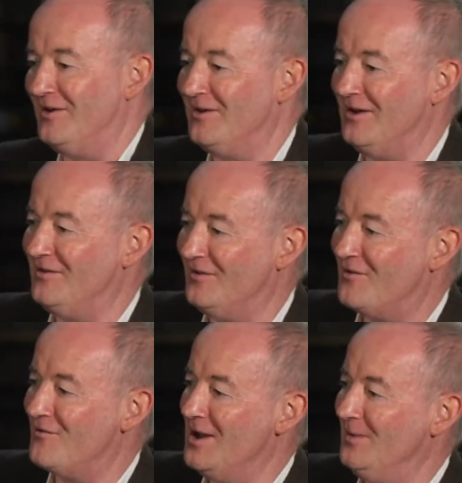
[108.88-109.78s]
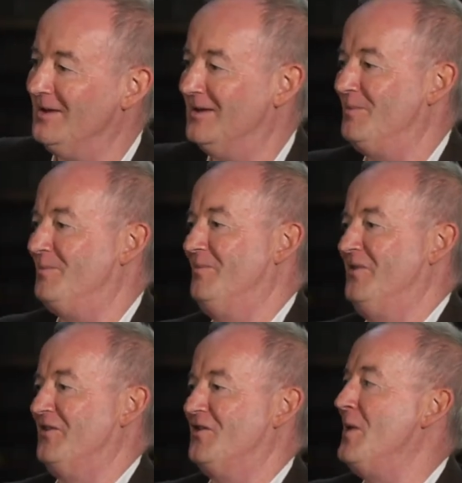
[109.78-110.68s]
at describing
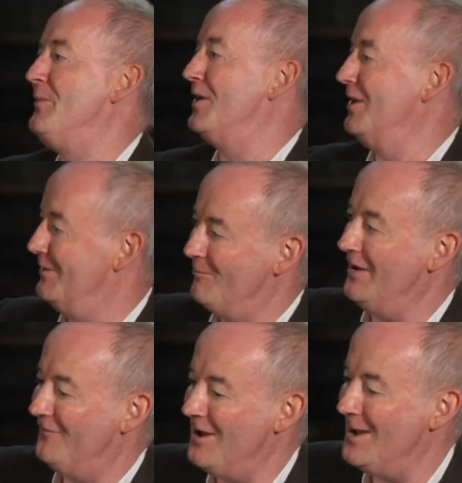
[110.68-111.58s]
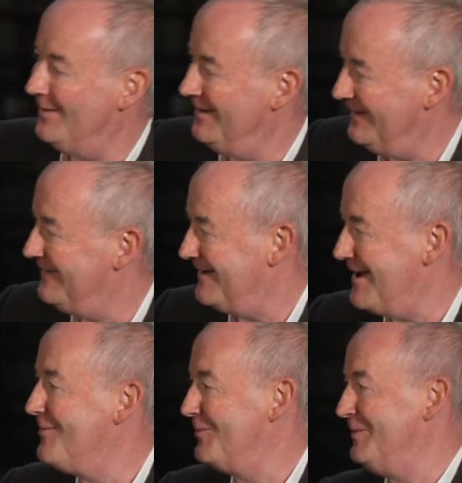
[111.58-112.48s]
the typical Pedro Ximénez than
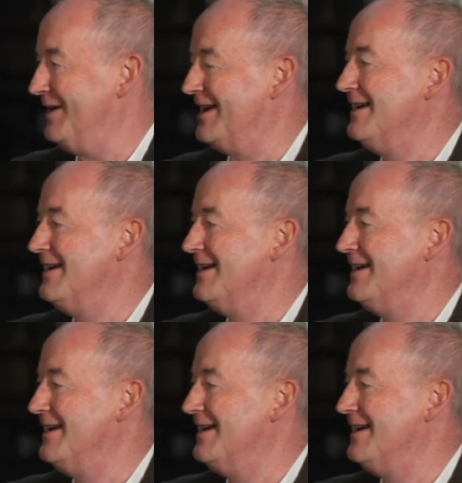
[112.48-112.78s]
I would be.